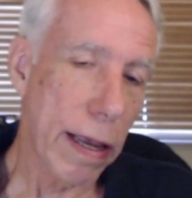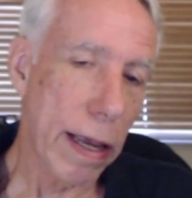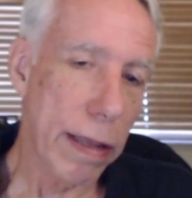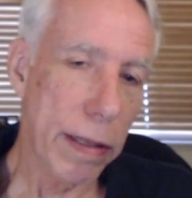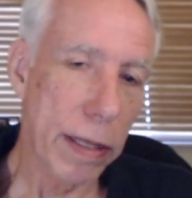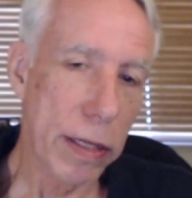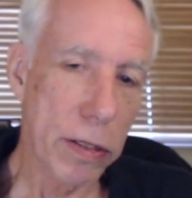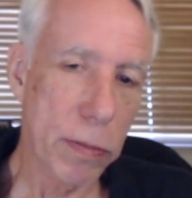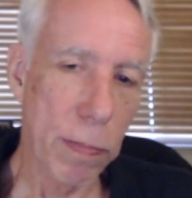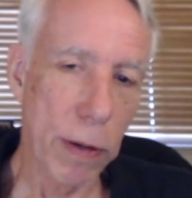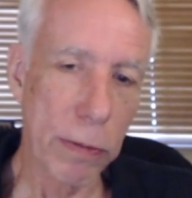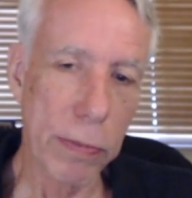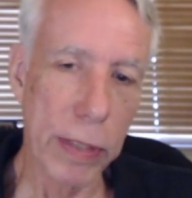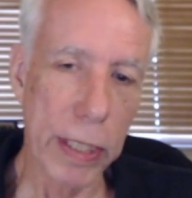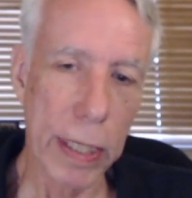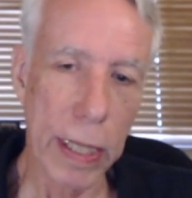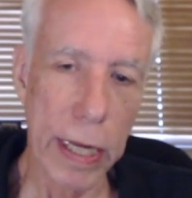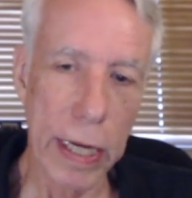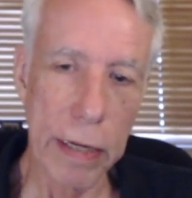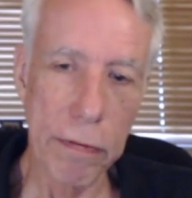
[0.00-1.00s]
it's probably
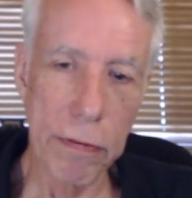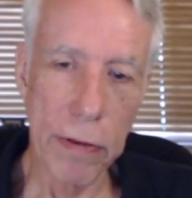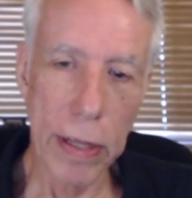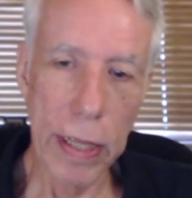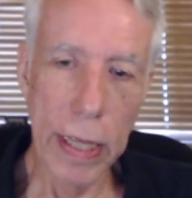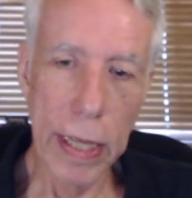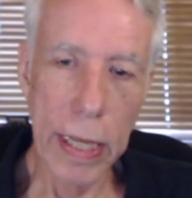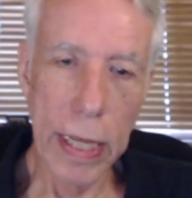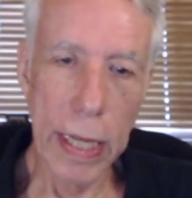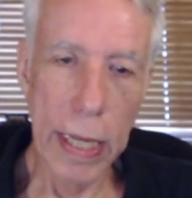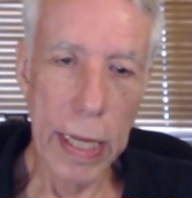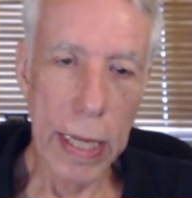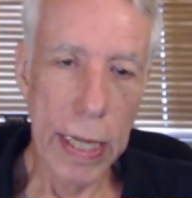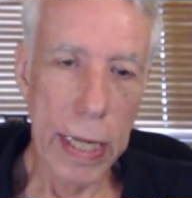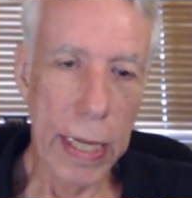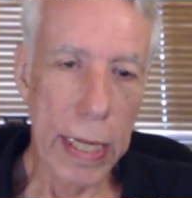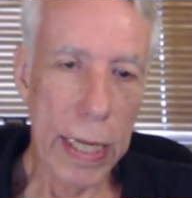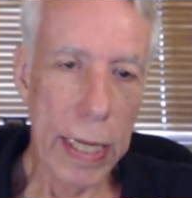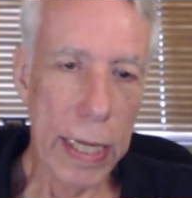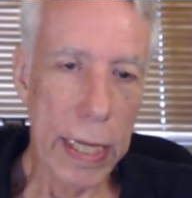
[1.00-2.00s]
alive.
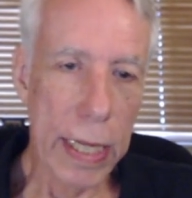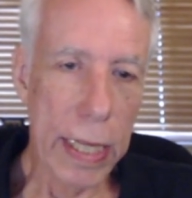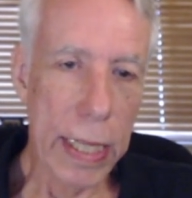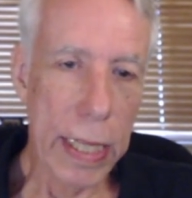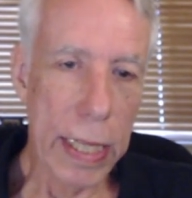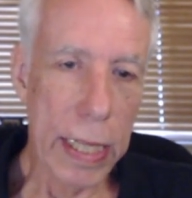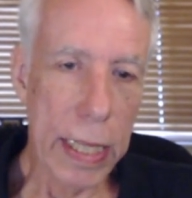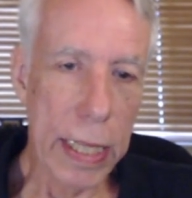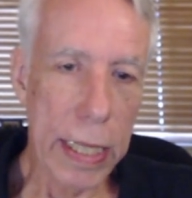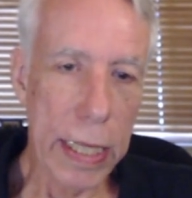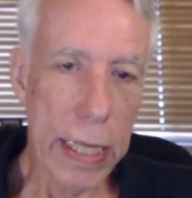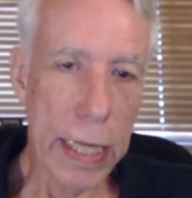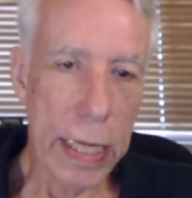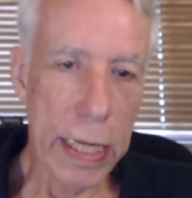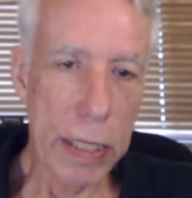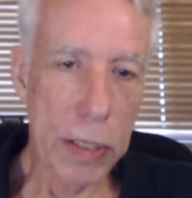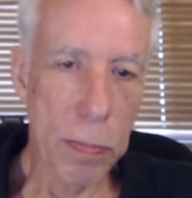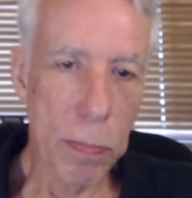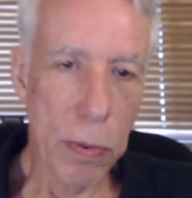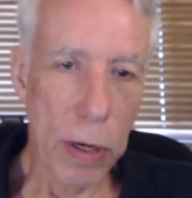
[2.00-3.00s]

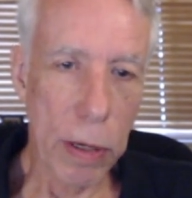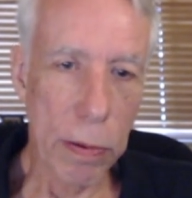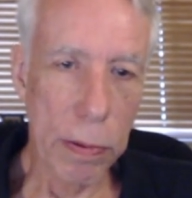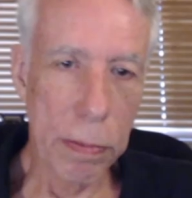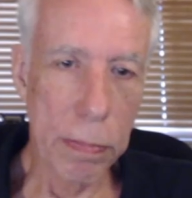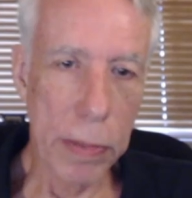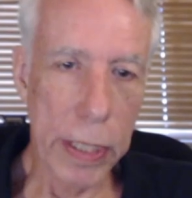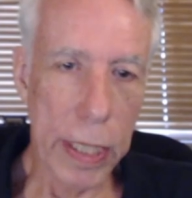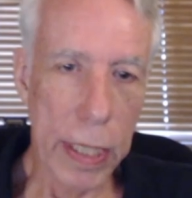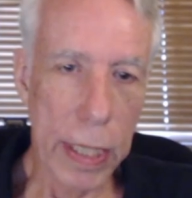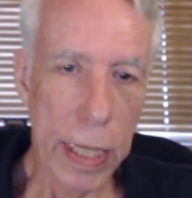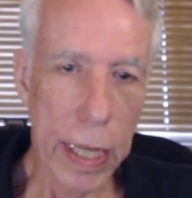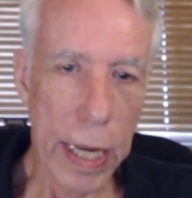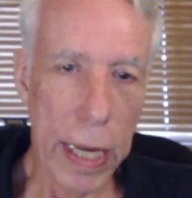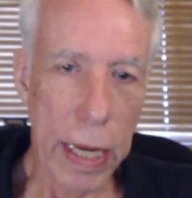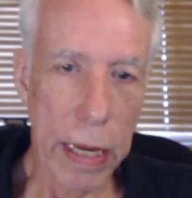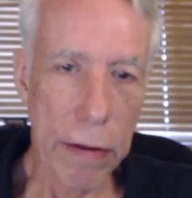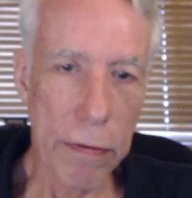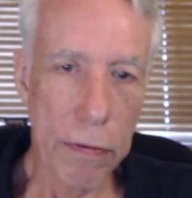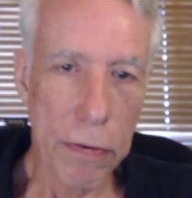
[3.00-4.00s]
It's probably
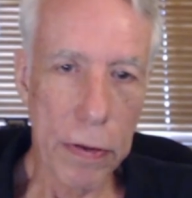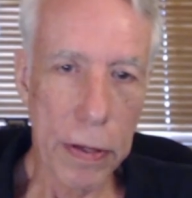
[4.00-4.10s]
alive.